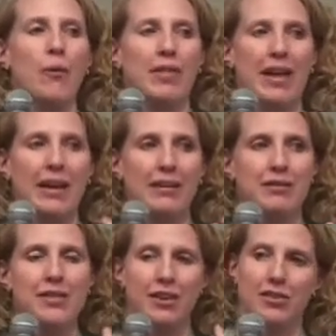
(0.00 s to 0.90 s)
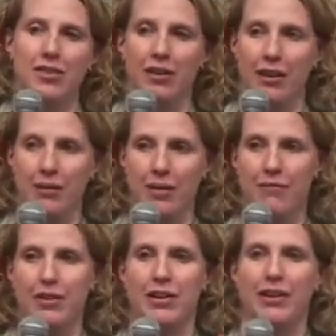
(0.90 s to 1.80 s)
when they start struggling with
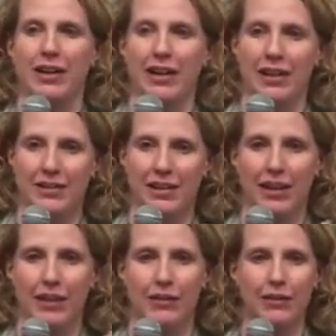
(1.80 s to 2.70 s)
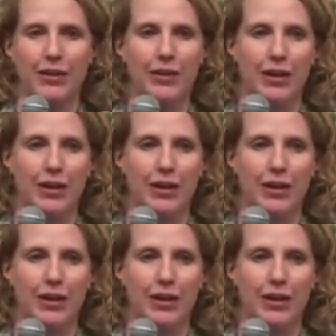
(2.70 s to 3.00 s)
infertility, it's kind of